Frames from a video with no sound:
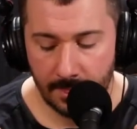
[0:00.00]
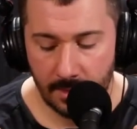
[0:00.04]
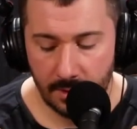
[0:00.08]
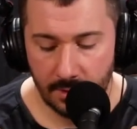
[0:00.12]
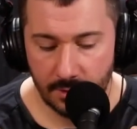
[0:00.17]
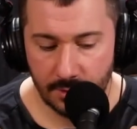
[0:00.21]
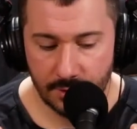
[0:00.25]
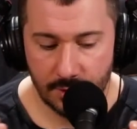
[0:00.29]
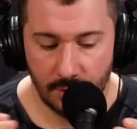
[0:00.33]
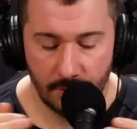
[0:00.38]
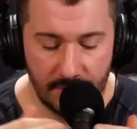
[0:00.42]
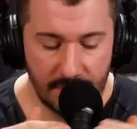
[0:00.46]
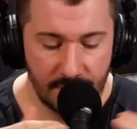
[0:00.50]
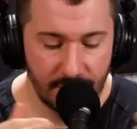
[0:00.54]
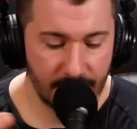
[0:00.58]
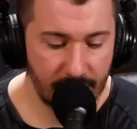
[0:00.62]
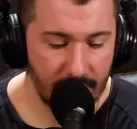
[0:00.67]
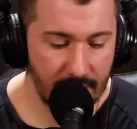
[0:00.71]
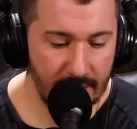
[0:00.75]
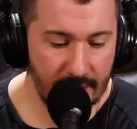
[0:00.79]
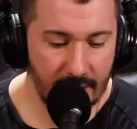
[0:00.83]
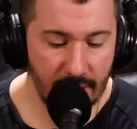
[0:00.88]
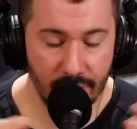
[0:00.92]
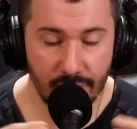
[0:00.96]
So
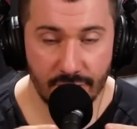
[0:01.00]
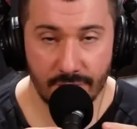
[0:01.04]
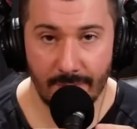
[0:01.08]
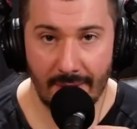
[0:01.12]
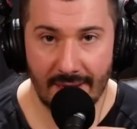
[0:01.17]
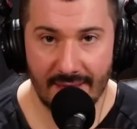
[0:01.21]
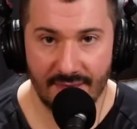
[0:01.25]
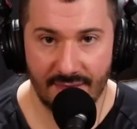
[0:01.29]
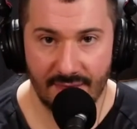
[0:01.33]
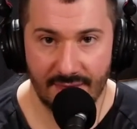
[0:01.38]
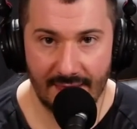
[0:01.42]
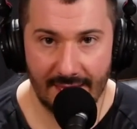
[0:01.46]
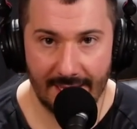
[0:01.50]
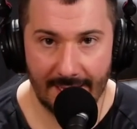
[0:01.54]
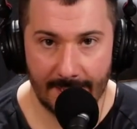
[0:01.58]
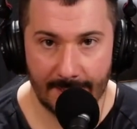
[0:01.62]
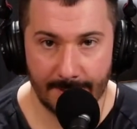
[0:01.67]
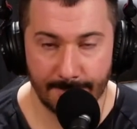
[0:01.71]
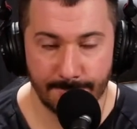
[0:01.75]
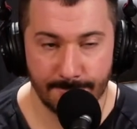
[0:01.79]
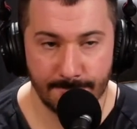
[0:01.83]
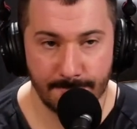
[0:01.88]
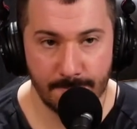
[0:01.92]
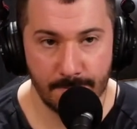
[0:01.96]
here's my
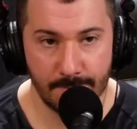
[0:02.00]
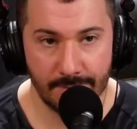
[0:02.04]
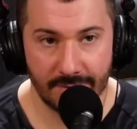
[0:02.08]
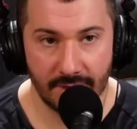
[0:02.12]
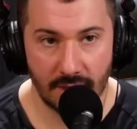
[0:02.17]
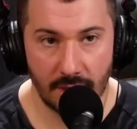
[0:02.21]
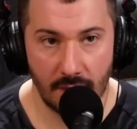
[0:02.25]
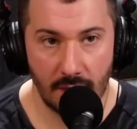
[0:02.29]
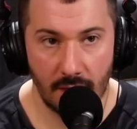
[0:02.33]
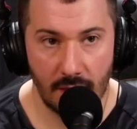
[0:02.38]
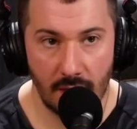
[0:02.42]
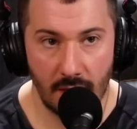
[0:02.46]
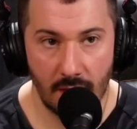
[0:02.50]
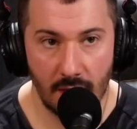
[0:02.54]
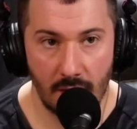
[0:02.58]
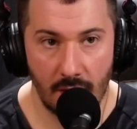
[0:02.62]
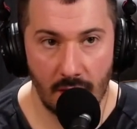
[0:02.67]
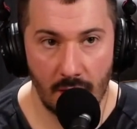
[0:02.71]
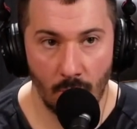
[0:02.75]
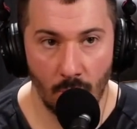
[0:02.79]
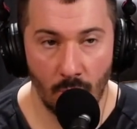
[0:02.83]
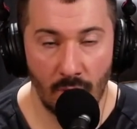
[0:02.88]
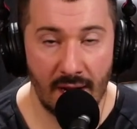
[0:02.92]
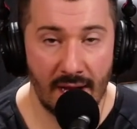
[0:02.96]
thing.
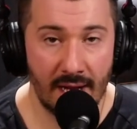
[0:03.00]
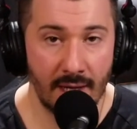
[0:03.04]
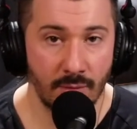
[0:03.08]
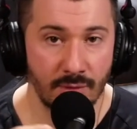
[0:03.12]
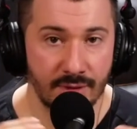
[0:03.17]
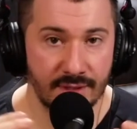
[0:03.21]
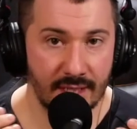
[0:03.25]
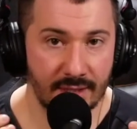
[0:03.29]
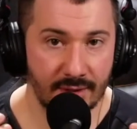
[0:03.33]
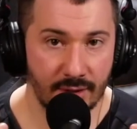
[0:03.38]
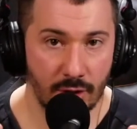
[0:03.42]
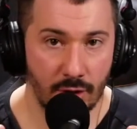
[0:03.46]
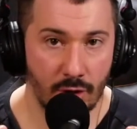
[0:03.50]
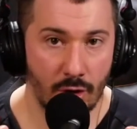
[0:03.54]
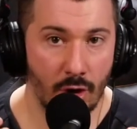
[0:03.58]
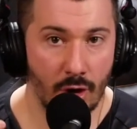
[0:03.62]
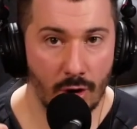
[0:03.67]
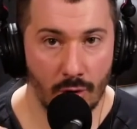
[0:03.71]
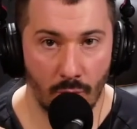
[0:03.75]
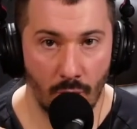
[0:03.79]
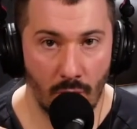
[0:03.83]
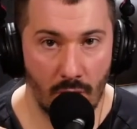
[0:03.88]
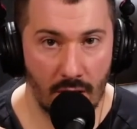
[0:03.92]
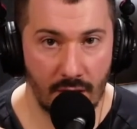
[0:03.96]
When I was at the
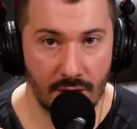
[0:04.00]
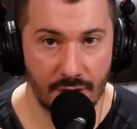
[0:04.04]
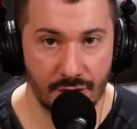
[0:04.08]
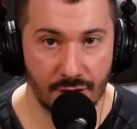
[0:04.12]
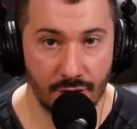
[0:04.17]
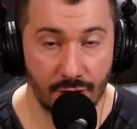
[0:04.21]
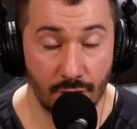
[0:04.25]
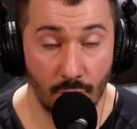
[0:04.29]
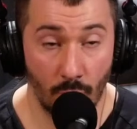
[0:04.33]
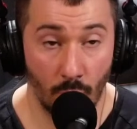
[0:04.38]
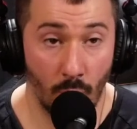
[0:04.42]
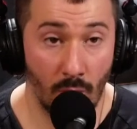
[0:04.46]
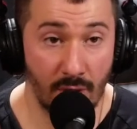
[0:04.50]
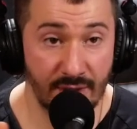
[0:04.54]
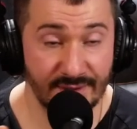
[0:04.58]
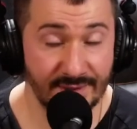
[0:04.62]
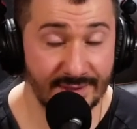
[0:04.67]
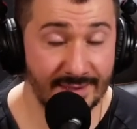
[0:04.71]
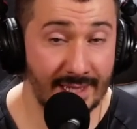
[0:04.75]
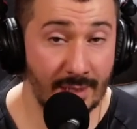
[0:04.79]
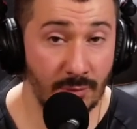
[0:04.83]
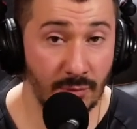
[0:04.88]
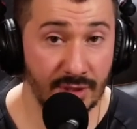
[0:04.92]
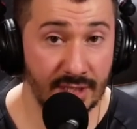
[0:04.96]
car wash, the ones
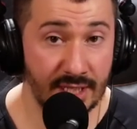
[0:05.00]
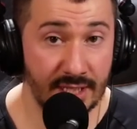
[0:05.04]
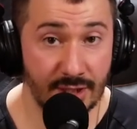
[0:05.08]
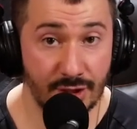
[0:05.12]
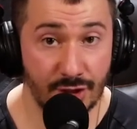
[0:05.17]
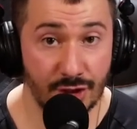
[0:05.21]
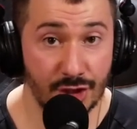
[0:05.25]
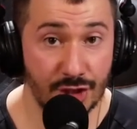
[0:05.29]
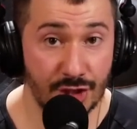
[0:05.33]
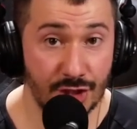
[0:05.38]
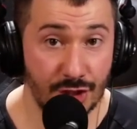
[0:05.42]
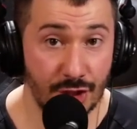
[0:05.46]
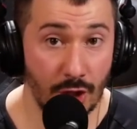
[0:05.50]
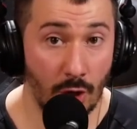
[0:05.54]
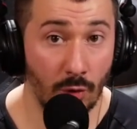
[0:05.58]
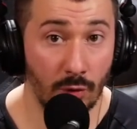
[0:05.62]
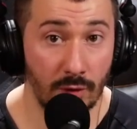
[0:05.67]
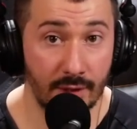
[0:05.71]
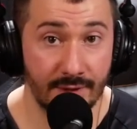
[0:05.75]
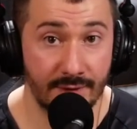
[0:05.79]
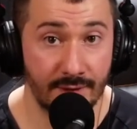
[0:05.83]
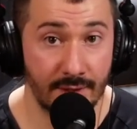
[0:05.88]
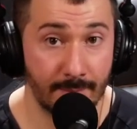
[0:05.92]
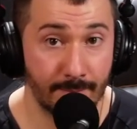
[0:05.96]
that would get
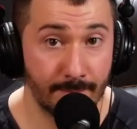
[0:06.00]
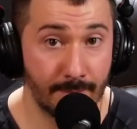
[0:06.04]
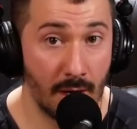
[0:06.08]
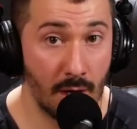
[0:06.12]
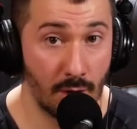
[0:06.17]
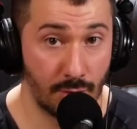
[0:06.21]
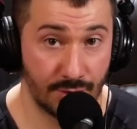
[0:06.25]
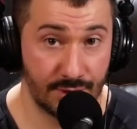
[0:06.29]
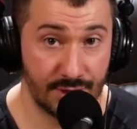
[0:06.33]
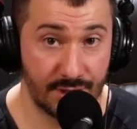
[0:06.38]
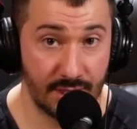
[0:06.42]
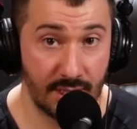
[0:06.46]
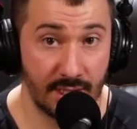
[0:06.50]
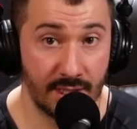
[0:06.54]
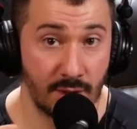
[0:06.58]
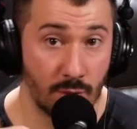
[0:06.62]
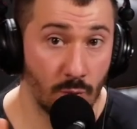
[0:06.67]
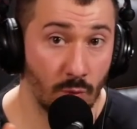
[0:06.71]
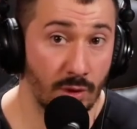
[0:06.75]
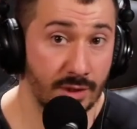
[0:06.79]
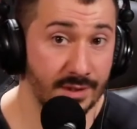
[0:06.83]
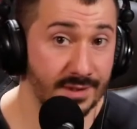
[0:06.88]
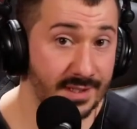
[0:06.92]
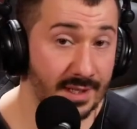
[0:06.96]
stolen the most and the
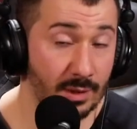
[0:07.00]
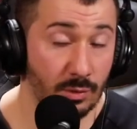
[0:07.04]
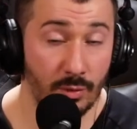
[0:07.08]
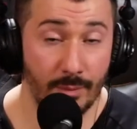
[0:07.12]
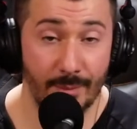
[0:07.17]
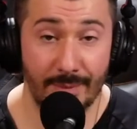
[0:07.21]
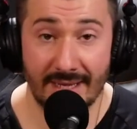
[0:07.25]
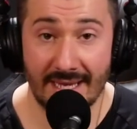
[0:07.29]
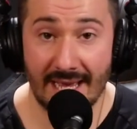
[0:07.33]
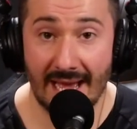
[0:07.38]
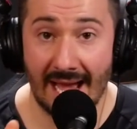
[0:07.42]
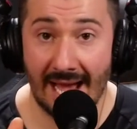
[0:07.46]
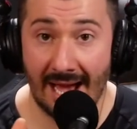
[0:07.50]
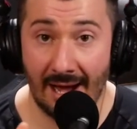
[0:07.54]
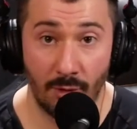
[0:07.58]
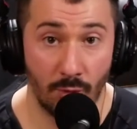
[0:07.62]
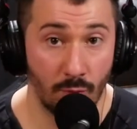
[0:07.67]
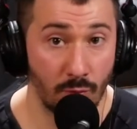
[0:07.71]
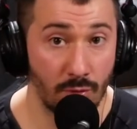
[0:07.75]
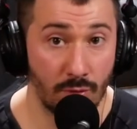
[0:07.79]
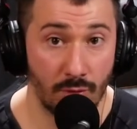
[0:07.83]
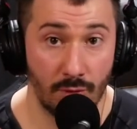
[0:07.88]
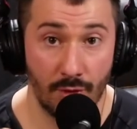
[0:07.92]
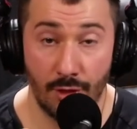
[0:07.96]
ones that would be out
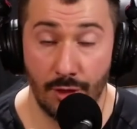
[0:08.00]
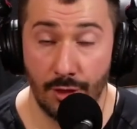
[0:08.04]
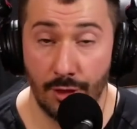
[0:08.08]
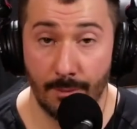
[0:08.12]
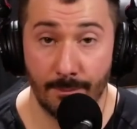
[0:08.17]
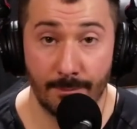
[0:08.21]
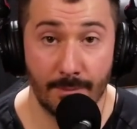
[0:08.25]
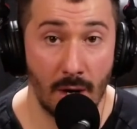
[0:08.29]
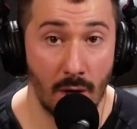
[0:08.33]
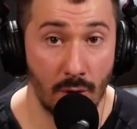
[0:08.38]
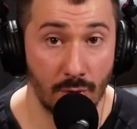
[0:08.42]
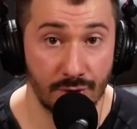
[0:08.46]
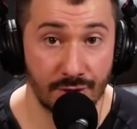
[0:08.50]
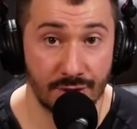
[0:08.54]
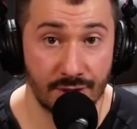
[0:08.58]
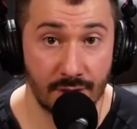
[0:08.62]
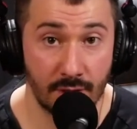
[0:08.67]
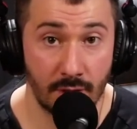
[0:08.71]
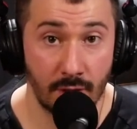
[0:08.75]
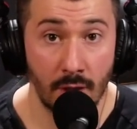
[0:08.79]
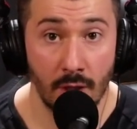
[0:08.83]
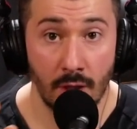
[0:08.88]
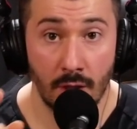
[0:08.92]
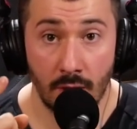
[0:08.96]
the most
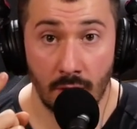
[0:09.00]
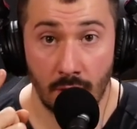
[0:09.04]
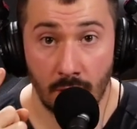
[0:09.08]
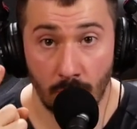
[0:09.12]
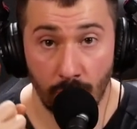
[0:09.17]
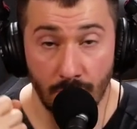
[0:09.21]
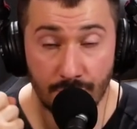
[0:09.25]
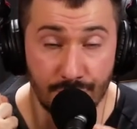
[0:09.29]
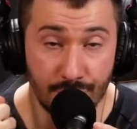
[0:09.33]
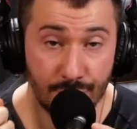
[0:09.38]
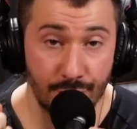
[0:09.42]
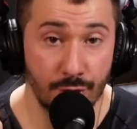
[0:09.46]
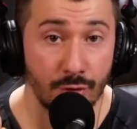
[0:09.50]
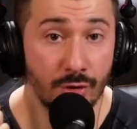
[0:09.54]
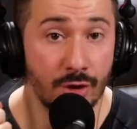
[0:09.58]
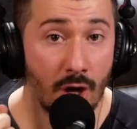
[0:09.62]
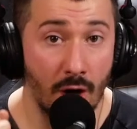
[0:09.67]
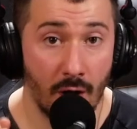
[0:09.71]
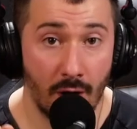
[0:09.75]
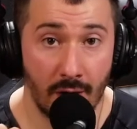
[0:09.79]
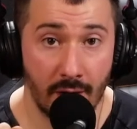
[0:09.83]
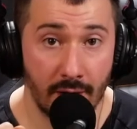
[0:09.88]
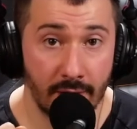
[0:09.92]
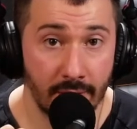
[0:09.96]
was new
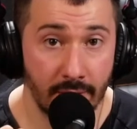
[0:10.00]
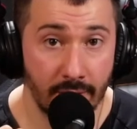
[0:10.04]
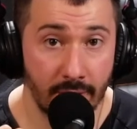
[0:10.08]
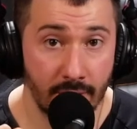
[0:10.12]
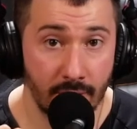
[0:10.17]
car.